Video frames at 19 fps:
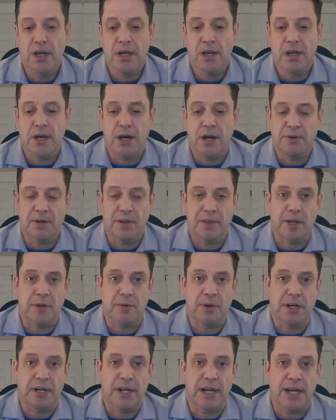When you think
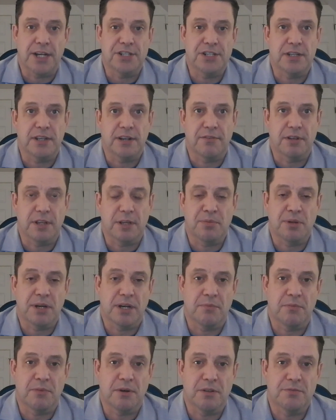about an agent, they really
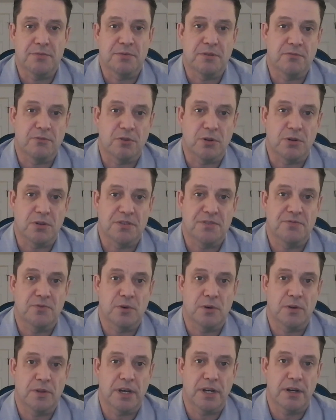play multiple roles
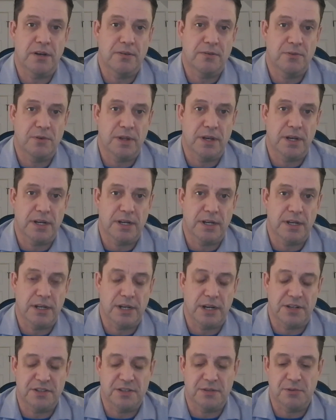for the
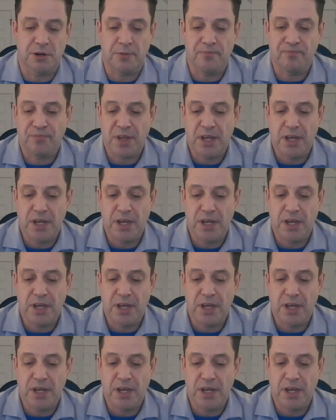customer.